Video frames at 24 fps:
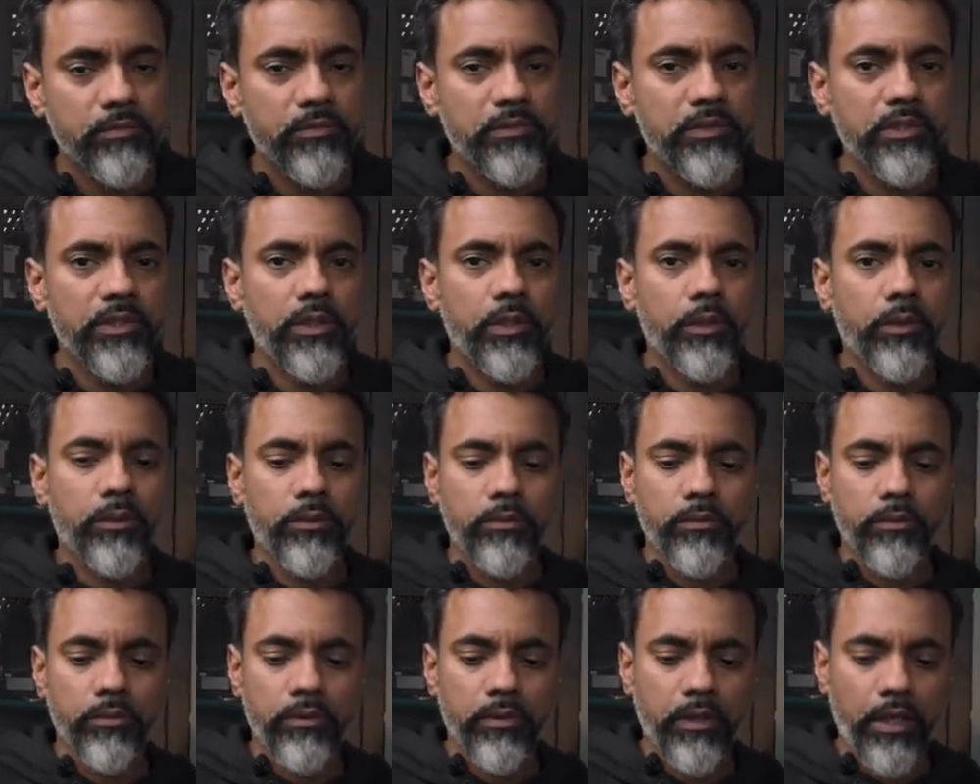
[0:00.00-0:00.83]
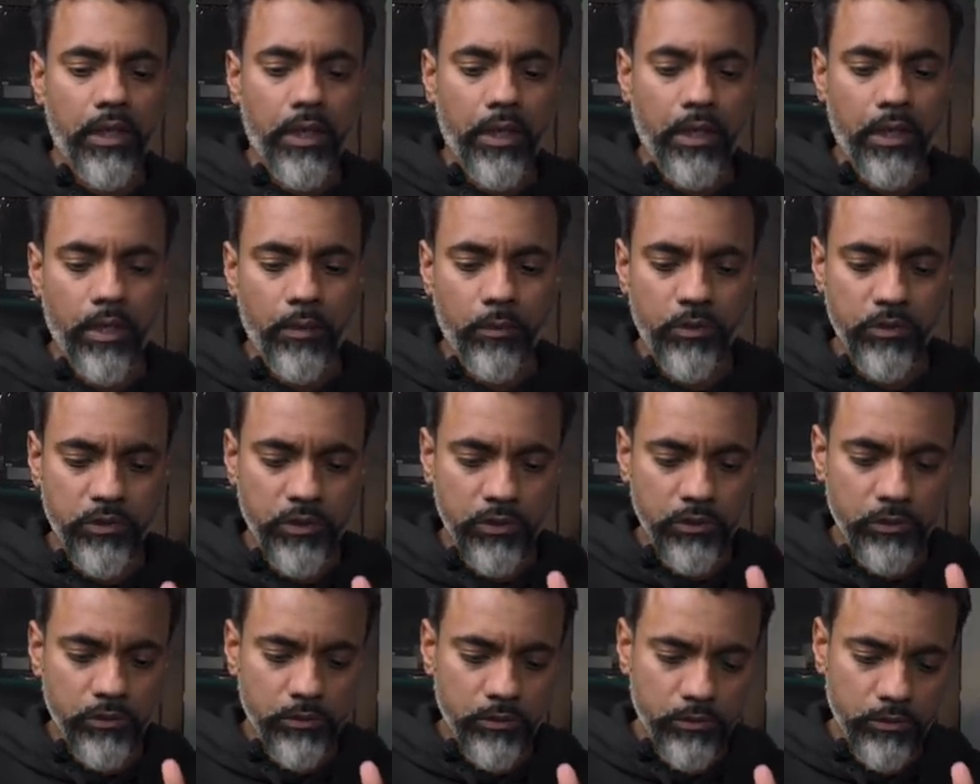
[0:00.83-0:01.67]
you know, I
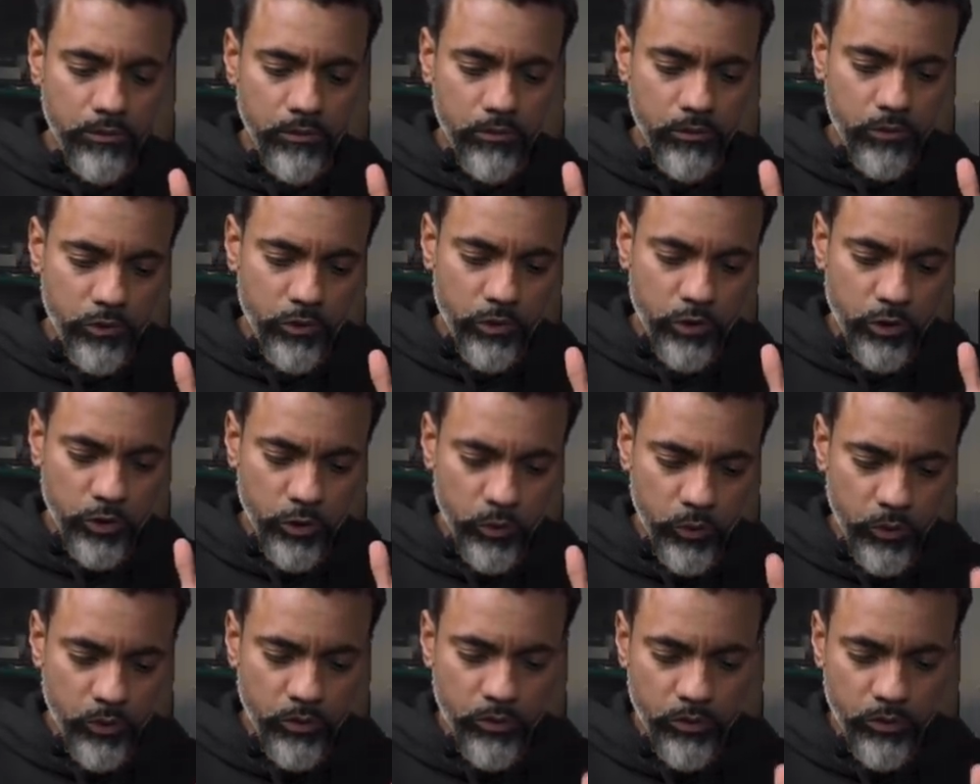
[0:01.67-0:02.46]
wasn't too,